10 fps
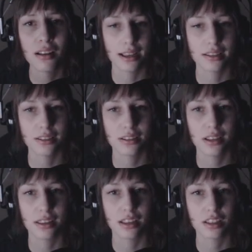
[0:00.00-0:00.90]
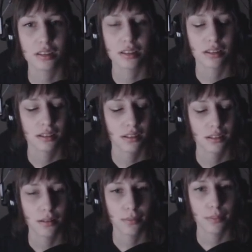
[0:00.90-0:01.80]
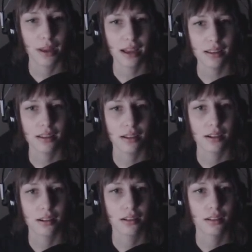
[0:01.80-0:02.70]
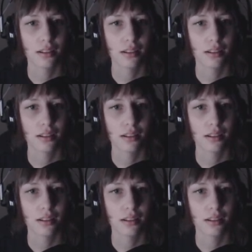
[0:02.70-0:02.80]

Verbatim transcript: I guess there's nothing else back here.